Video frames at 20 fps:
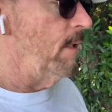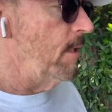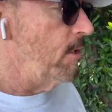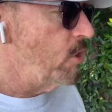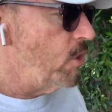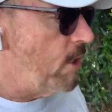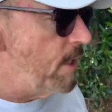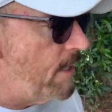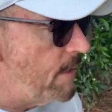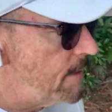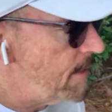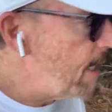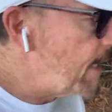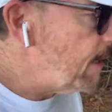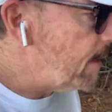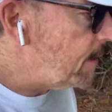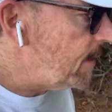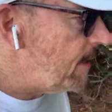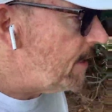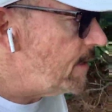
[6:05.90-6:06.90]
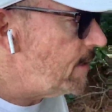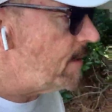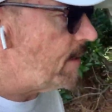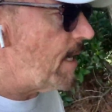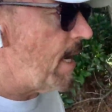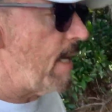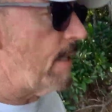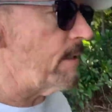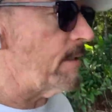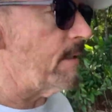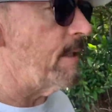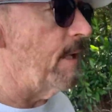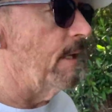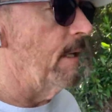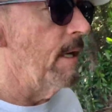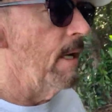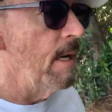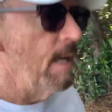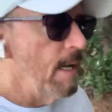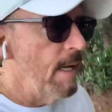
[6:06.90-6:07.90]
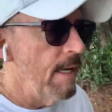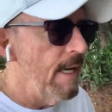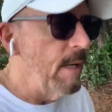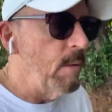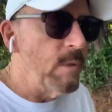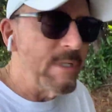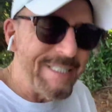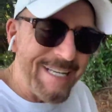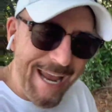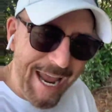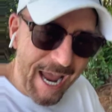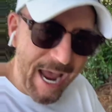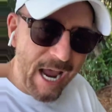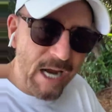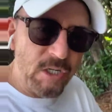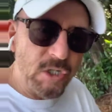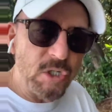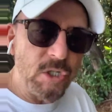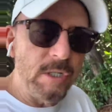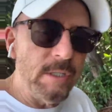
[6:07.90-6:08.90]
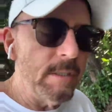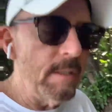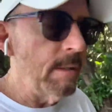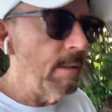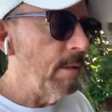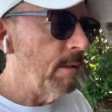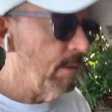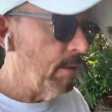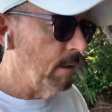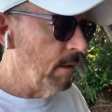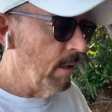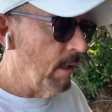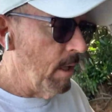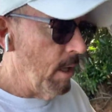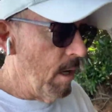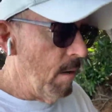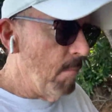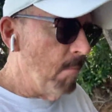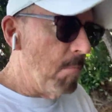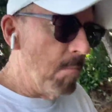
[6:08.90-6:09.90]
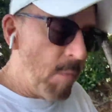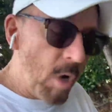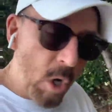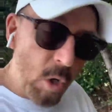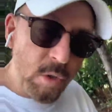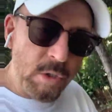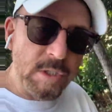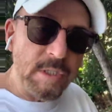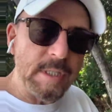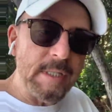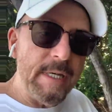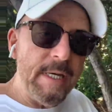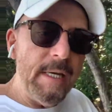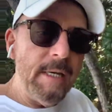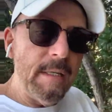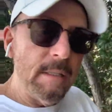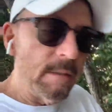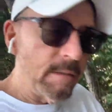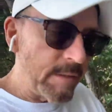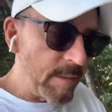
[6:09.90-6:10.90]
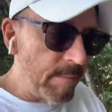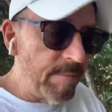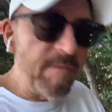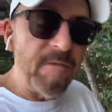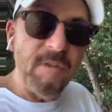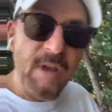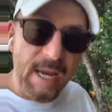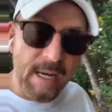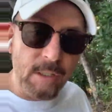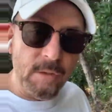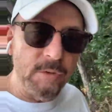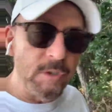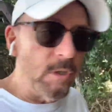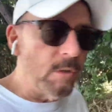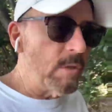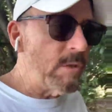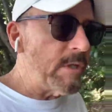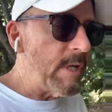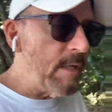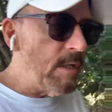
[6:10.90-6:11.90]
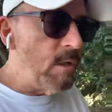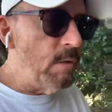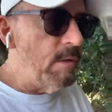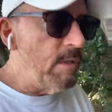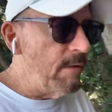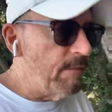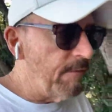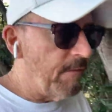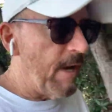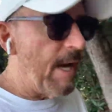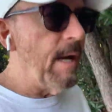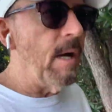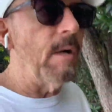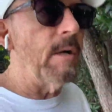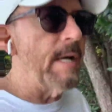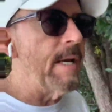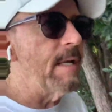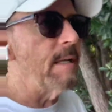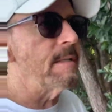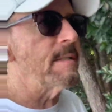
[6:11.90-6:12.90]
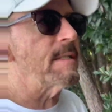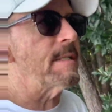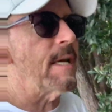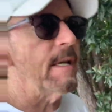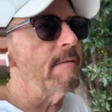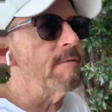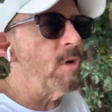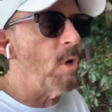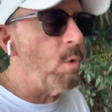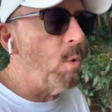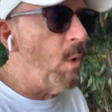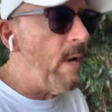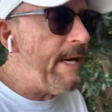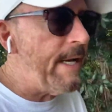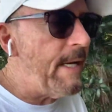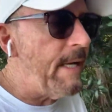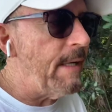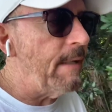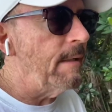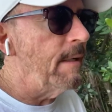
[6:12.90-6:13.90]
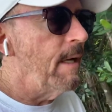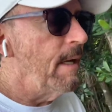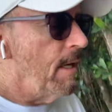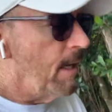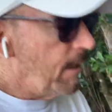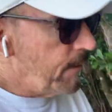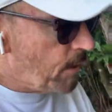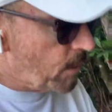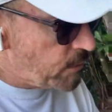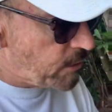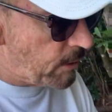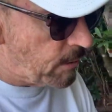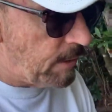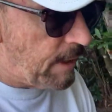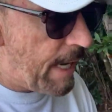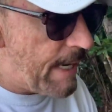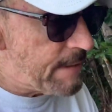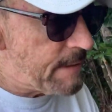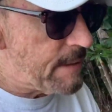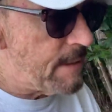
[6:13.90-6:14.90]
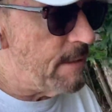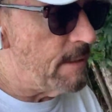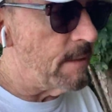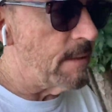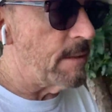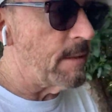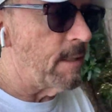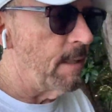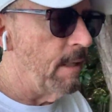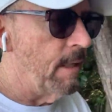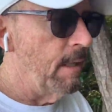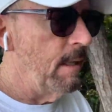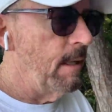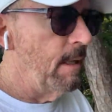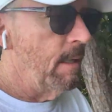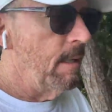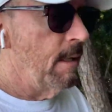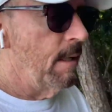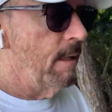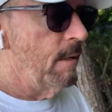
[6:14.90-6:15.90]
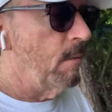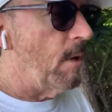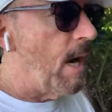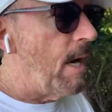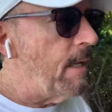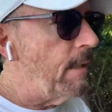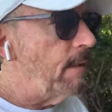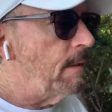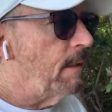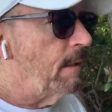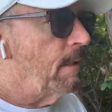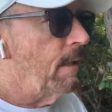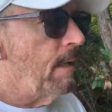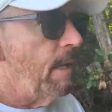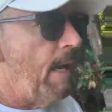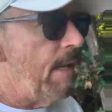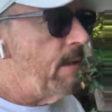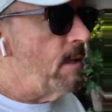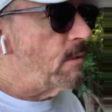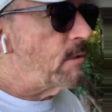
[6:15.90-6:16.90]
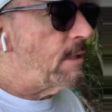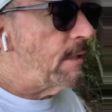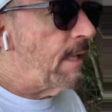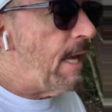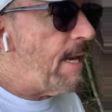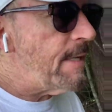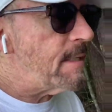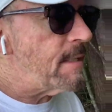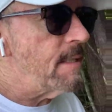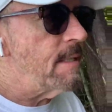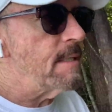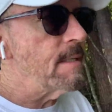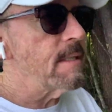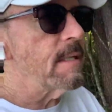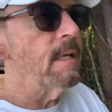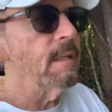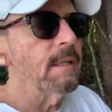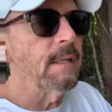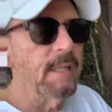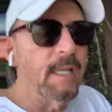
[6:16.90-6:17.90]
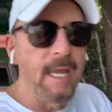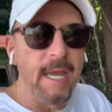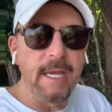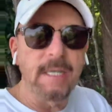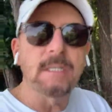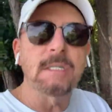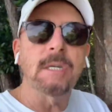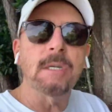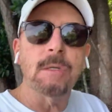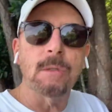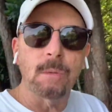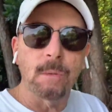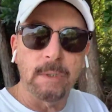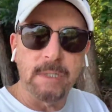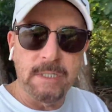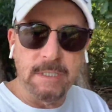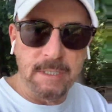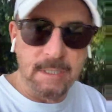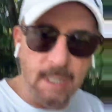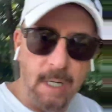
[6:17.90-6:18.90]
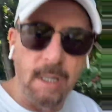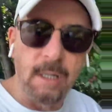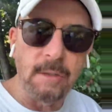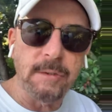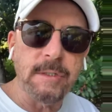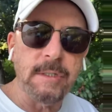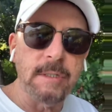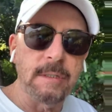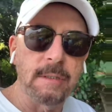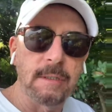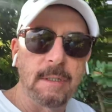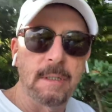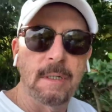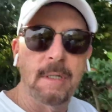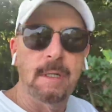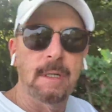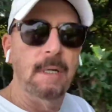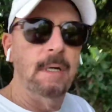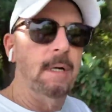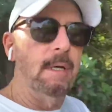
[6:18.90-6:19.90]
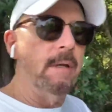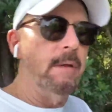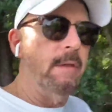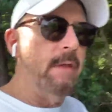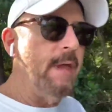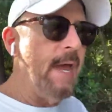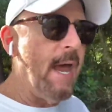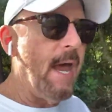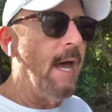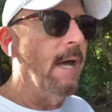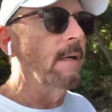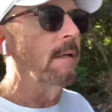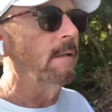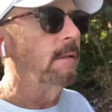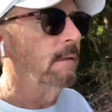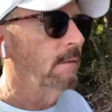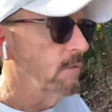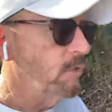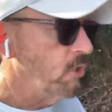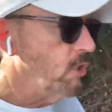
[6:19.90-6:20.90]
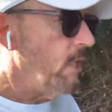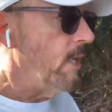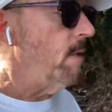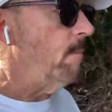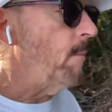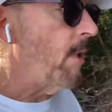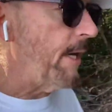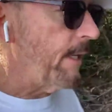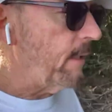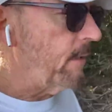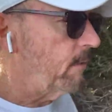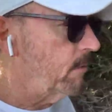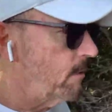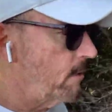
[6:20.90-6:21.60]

She didn't take the easy exit. It was action, mostly some failures, and you fail. And instead of quitting, those are lessons, right? And those lessons led to the results that she and Michael are